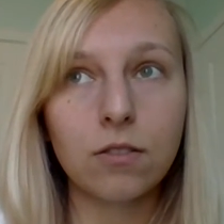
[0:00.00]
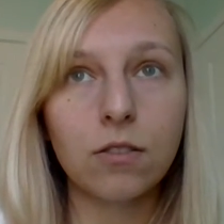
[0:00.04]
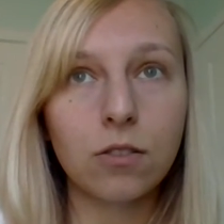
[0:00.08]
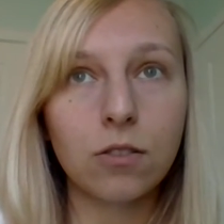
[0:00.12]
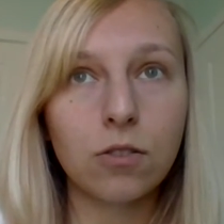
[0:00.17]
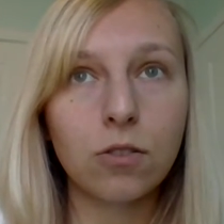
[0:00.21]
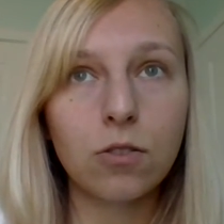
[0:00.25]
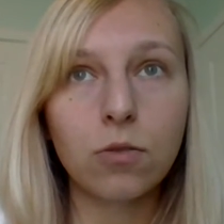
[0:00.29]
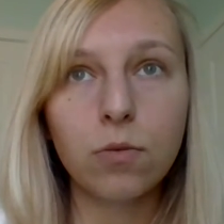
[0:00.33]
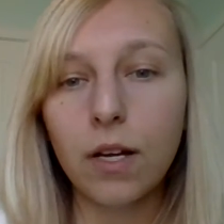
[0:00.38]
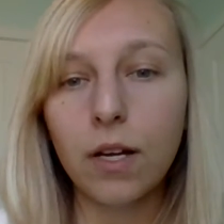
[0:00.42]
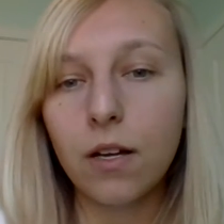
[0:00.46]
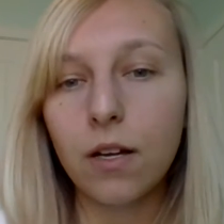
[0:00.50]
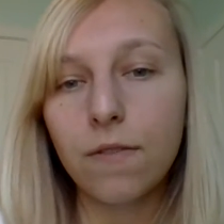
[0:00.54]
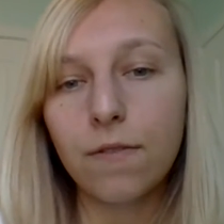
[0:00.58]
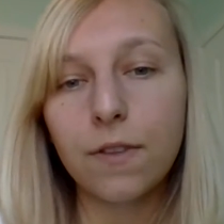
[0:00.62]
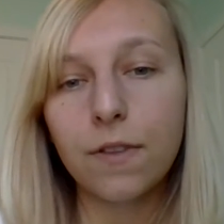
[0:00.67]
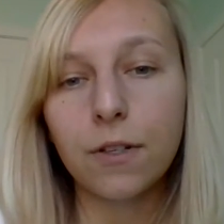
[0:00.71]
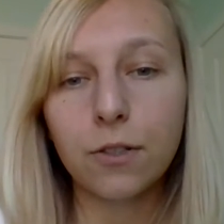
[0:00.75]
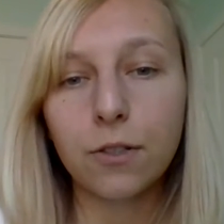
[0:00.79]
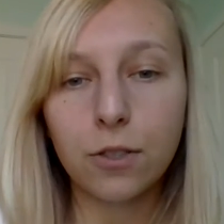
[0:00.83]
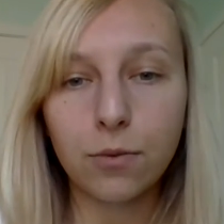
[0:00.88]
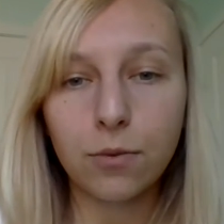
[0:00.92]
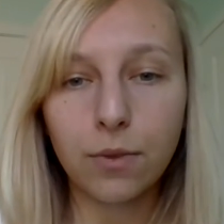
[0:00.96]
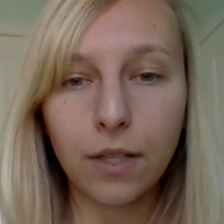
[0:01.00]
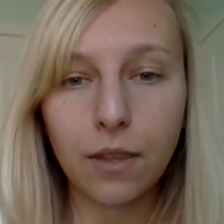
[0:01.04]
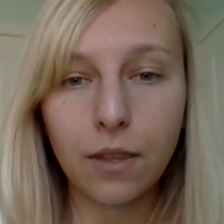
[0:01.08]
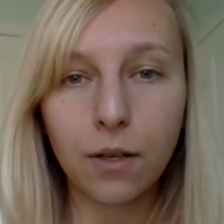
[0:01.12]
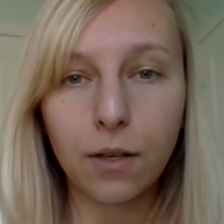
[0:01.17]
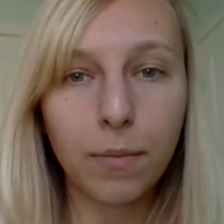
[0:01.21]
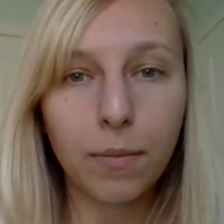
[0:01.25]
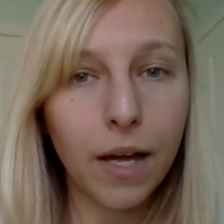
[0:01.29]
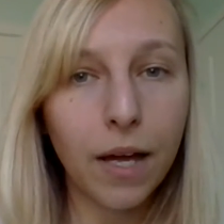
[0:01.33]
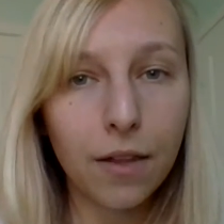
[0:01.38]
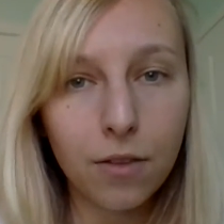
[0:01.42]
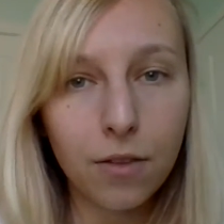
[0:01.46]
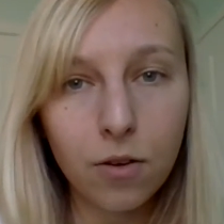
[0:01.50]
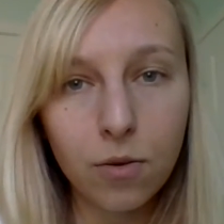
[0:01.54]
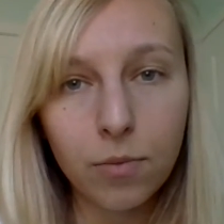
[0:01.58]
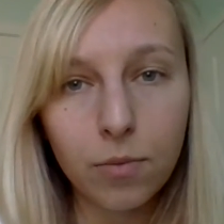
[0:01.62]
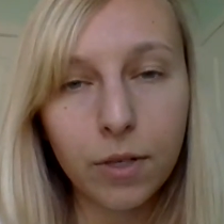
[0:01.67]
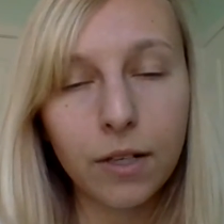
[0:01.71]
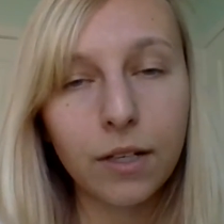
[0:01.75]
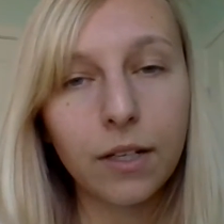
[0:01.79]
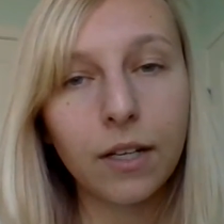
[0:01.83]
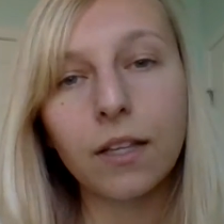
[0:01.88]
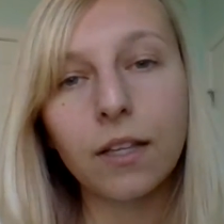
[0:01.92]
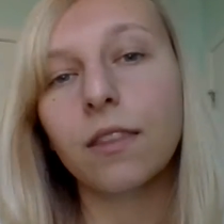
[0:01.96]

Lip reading: to 12 they're doing their math homework,